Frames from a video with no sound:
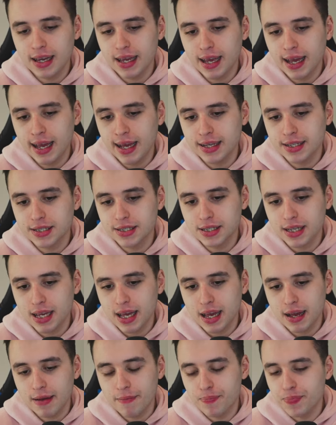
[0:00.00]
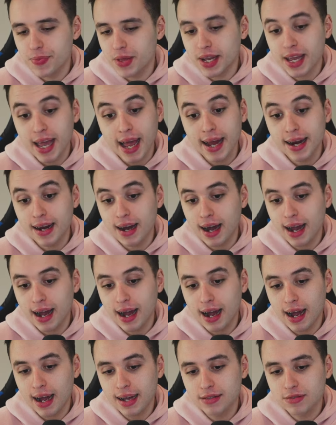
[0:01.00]
it's, again,
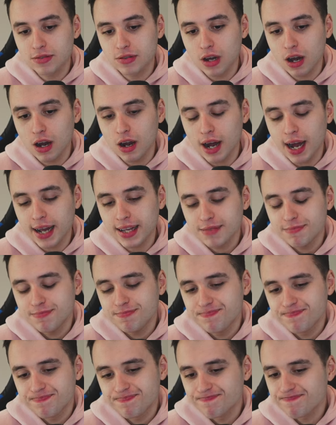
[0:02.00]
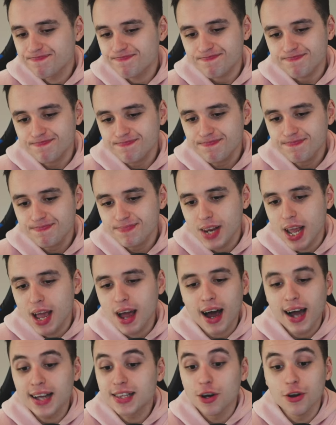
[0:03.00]
I
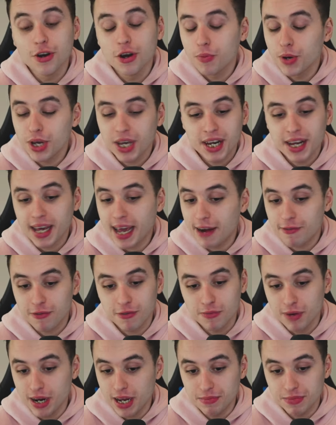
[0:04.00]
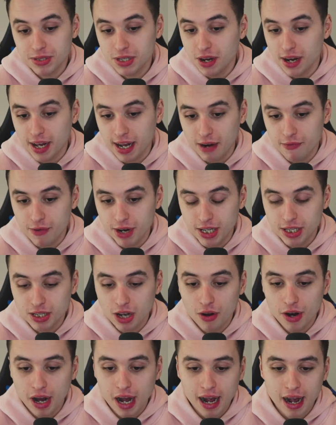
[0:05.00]
don't know what you're going to get from Raheem Sterling. I really
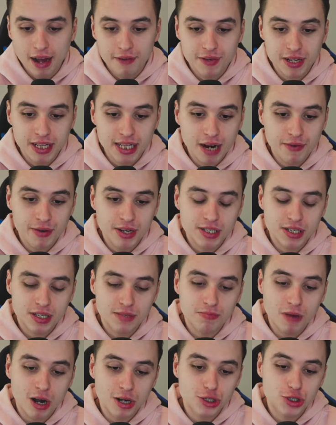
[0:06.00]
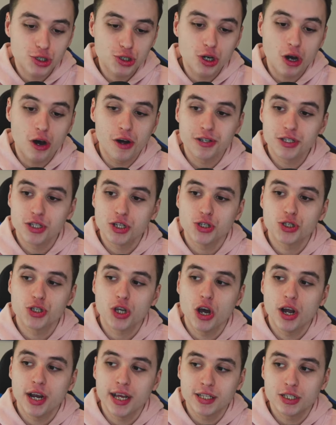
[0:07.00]
don't. I think there is as much chance that
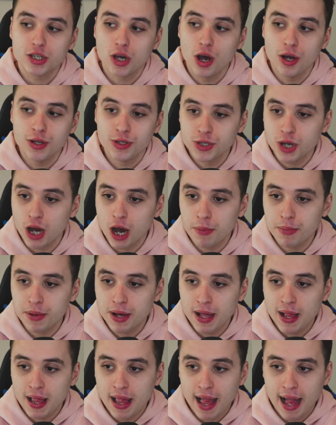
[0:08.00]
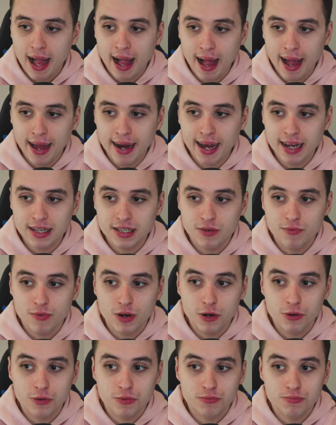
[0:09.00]
Sterling turns up and has a
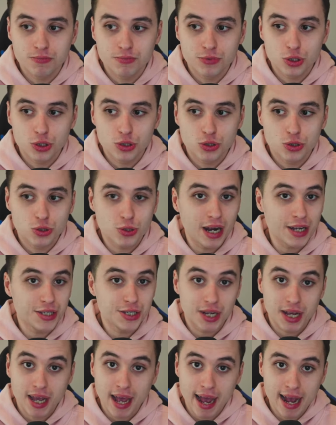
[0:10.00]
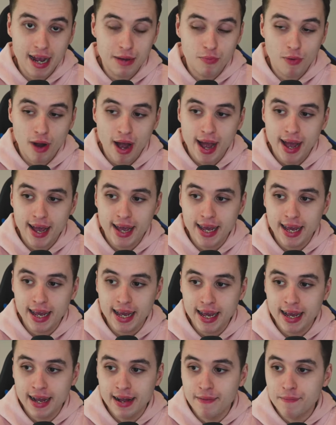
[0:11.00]
real tragic game where
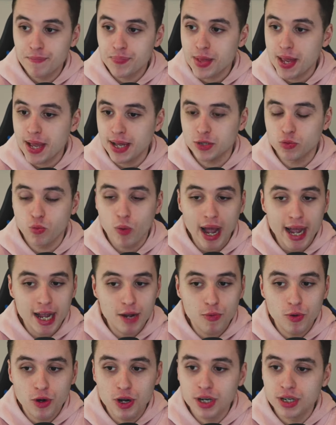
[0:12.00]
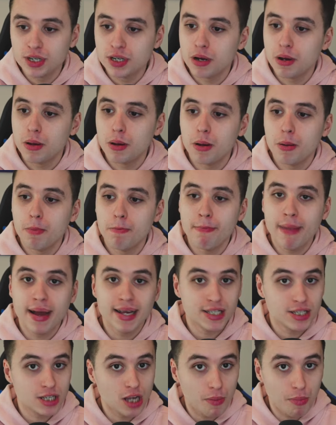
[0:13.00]
he is wayward,
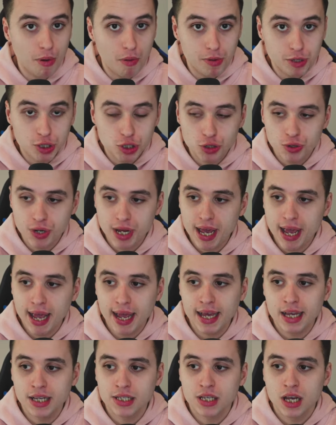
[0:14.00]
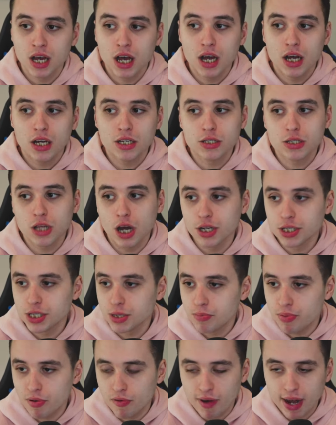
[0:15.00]
messes up opportunities,
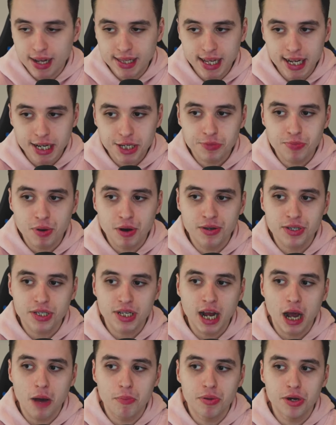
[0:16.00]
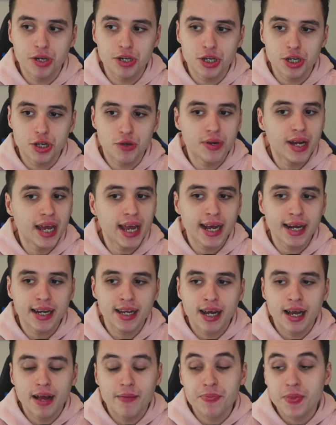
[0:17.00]
doesn't provide the experience and output that you need,
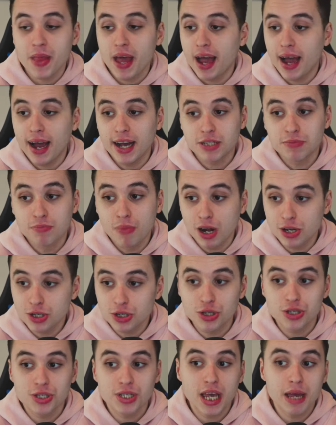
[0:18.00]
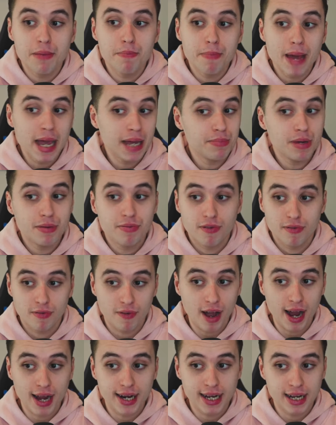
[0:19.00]
as much as him maybe
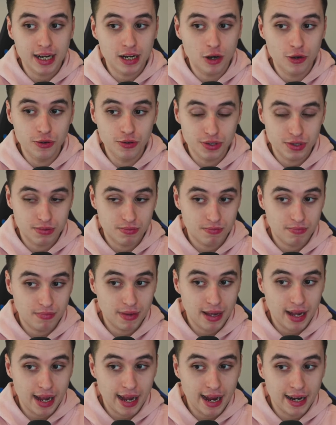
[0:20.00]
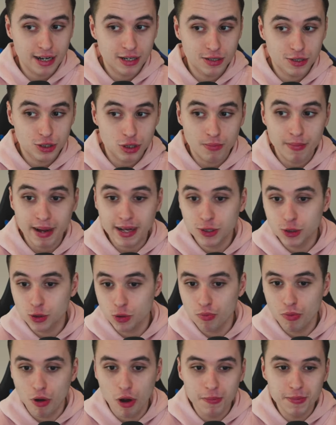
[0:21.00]
providing those instrumental
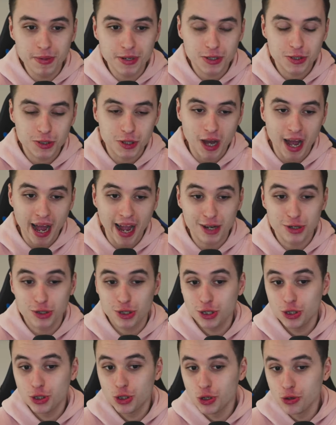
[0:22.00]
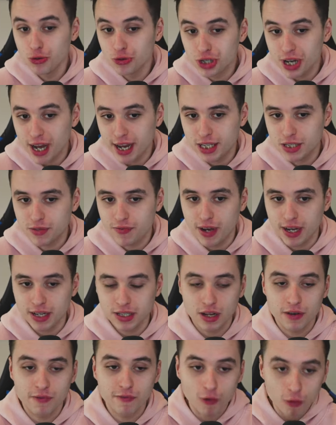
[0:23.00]
moments that actually do change things.
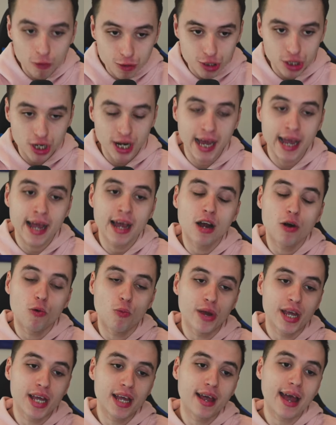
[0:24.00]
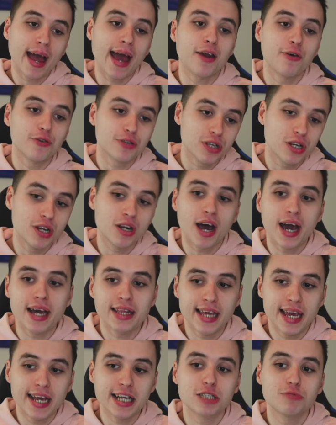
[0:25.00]
Unfortunately, we cannot deny
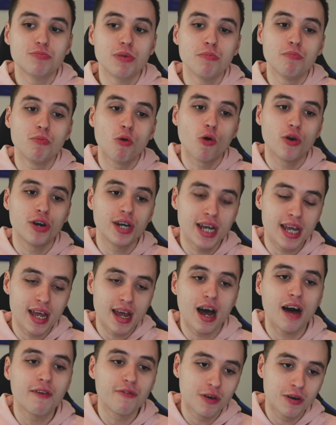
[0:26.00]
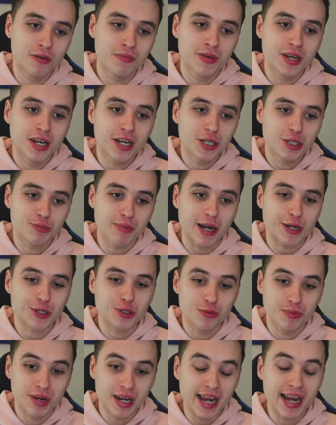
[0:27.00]
that it's been more on the other
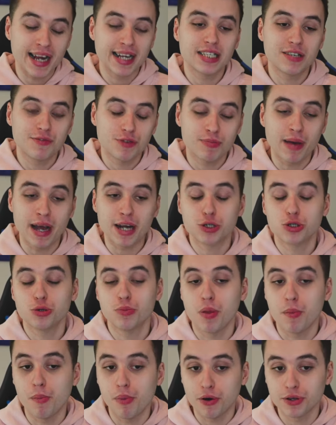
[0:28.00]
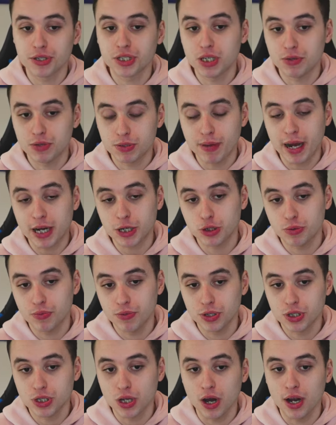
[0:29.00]
spectrum, the negative spectrum than positive spectrum
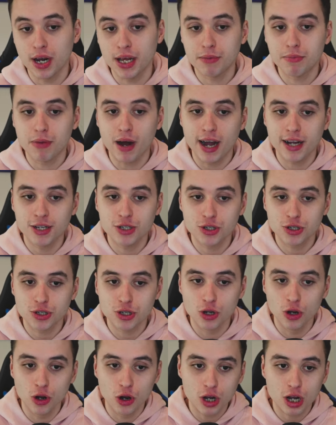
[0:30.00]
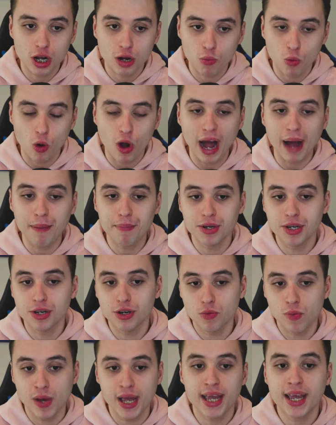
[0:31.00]
with Sterling. But I just look at what happened at
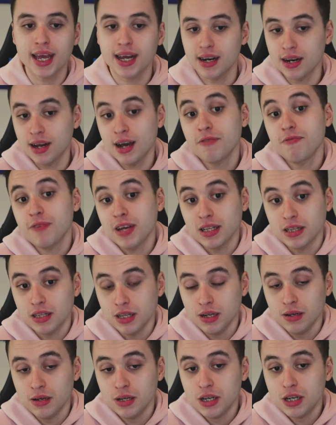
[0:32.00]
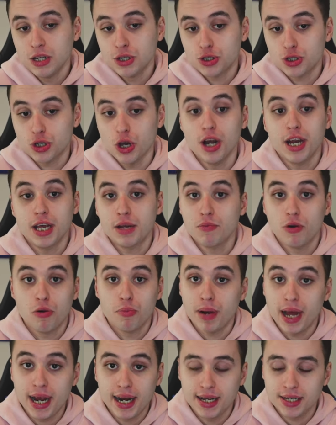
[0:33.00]
the weekend and I think that Sterling will
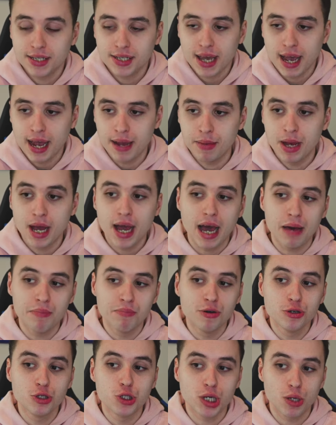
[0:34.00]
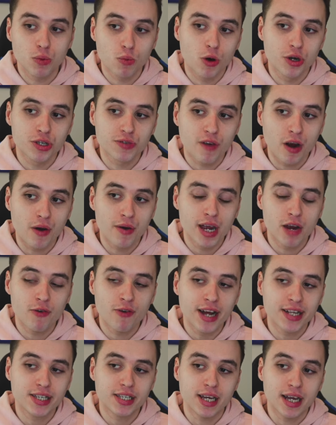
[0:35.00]
play this game, and Mudryk was very
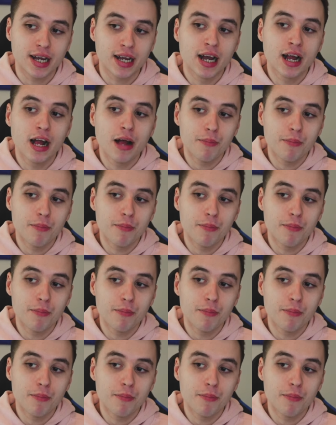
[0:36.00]
erratic.